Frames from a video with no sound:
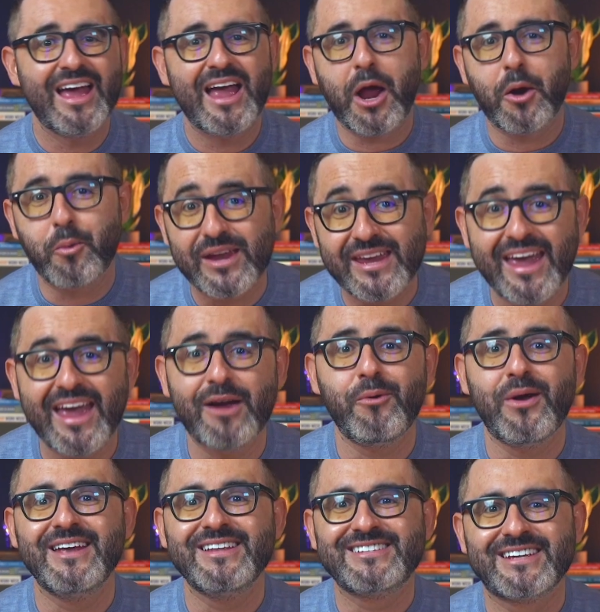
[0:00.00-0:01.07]
and we can't
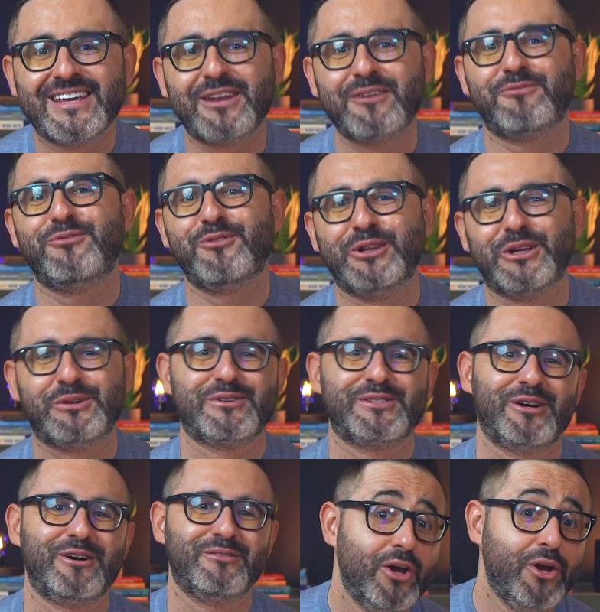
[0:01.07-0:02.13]
wait to get it fully
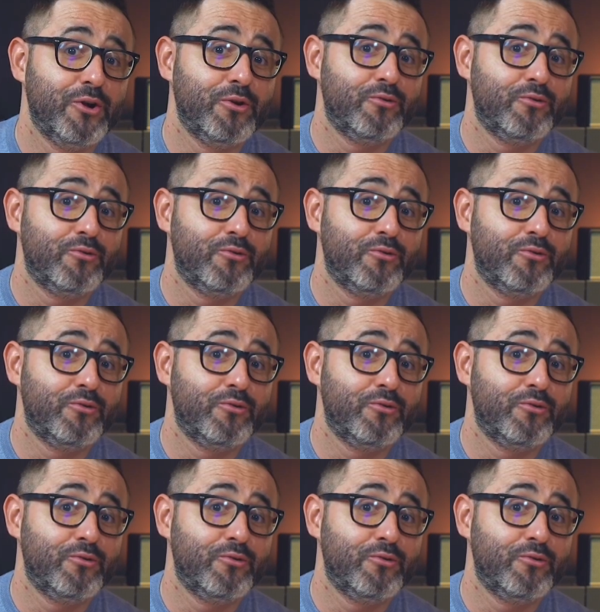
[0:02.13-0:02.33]
resolved.